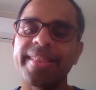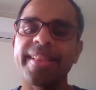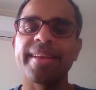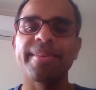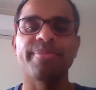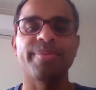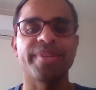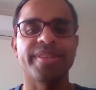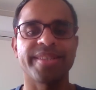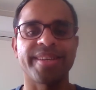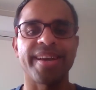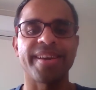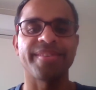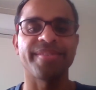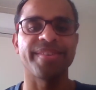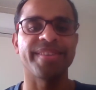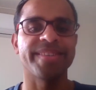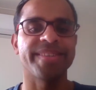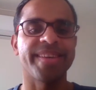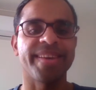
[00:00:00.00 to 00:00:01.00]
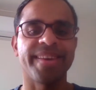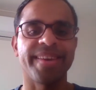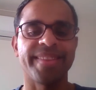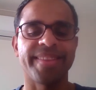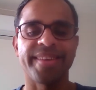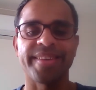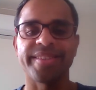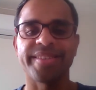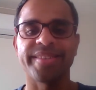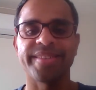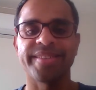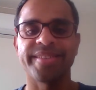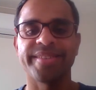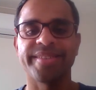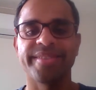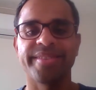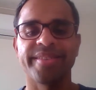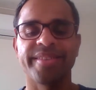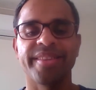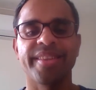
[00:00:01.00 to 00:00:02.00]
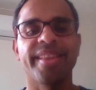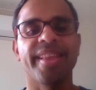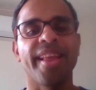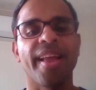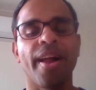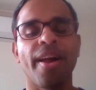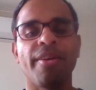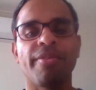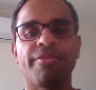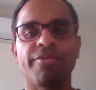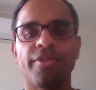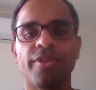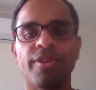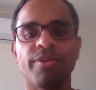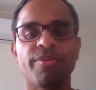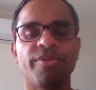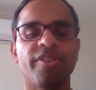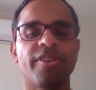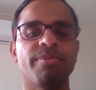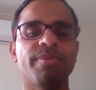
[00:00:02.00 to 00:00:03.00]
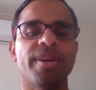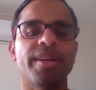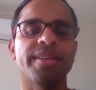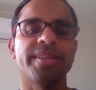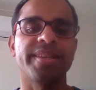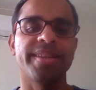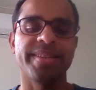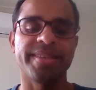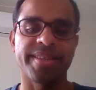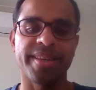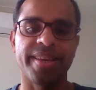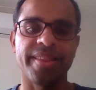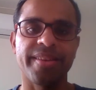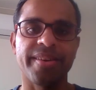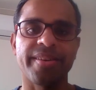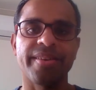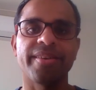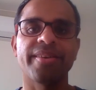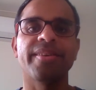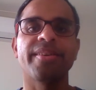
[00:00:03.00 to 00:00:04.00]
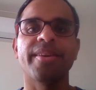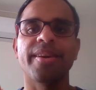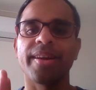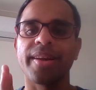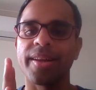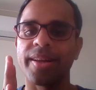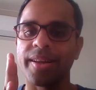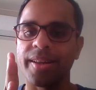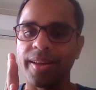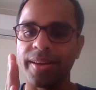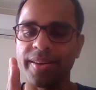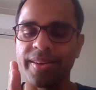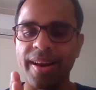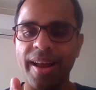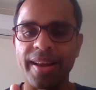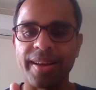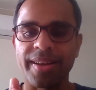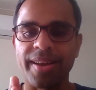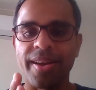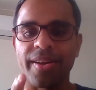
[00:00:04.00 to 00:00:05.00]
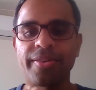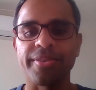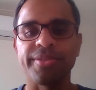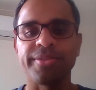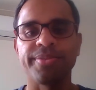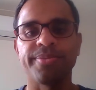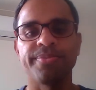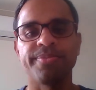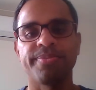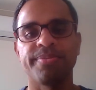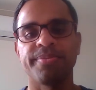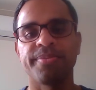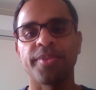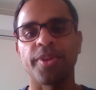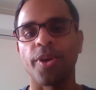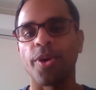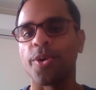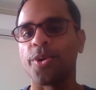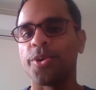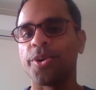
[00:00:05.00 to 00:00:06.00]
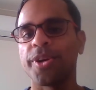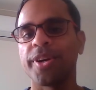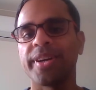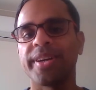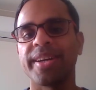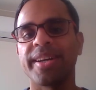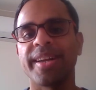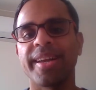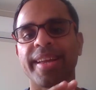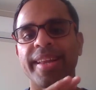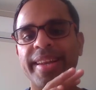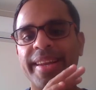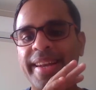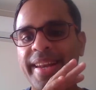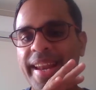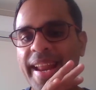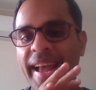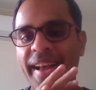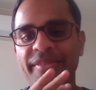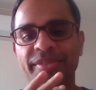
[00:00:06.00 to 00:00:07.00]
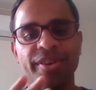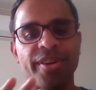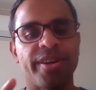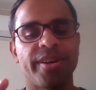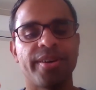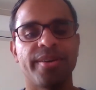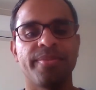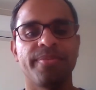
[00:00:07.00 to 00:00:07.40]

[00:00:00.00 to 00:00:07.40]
Let me start with saying this. Fulfillment is either right now or never.